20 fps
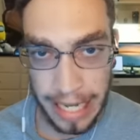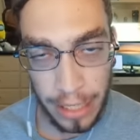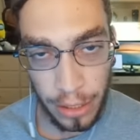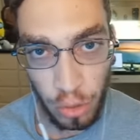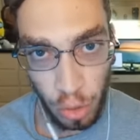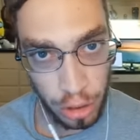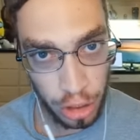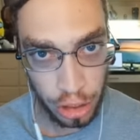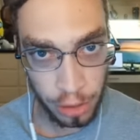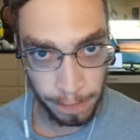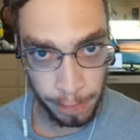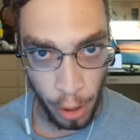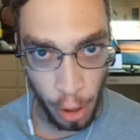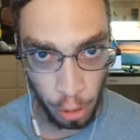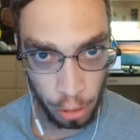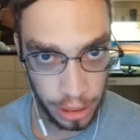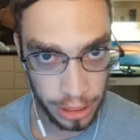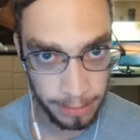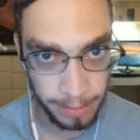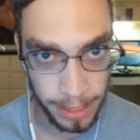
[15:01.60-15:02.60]
This was
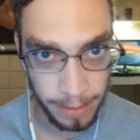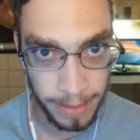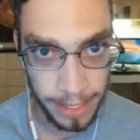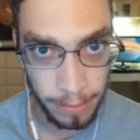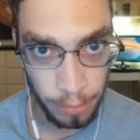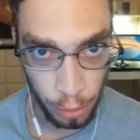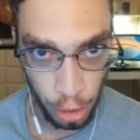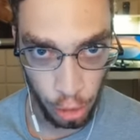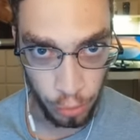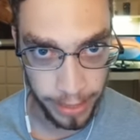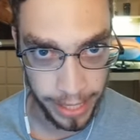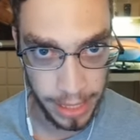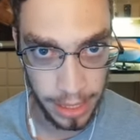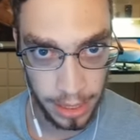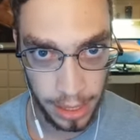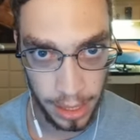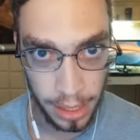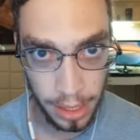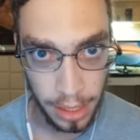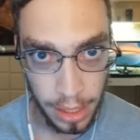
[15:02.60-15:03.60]
supposed to be my
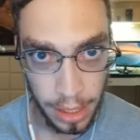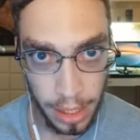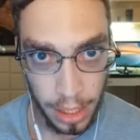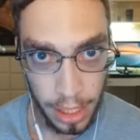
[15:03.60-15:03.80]
moment.